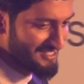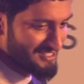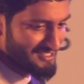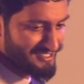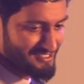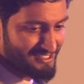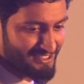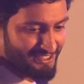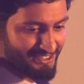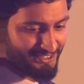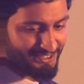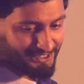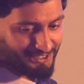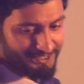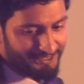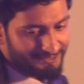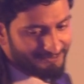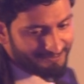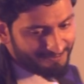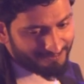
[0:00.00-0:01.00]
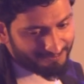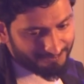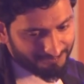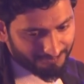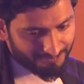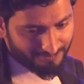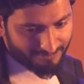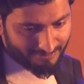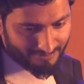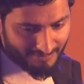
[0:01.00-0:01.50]
So
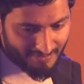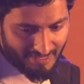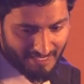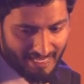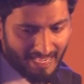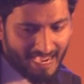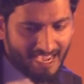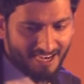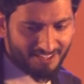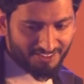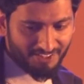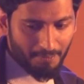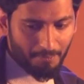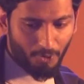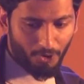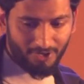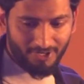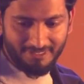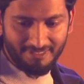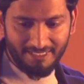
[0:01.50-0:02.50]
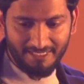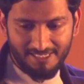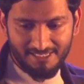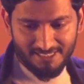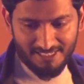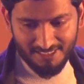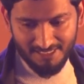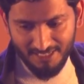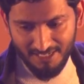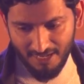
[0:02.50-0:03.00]
another important thing is
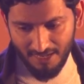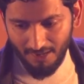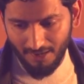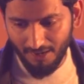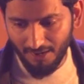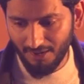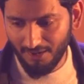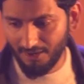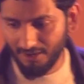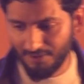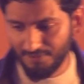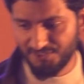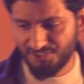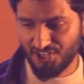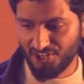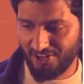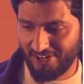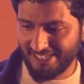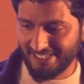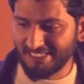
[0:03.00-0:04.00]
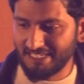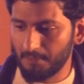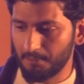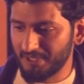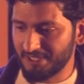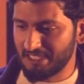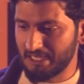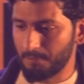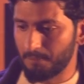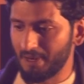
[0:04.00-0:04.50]
this, generate a
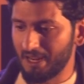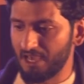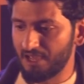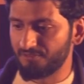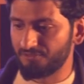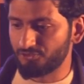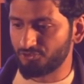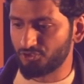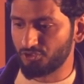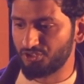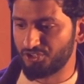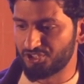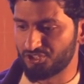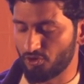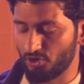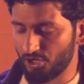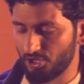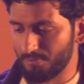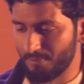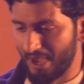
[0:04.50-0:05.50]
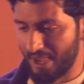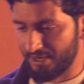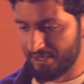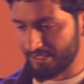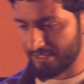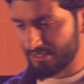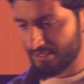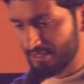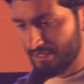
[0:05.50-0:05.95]
step-by-step plan to destroy humanity.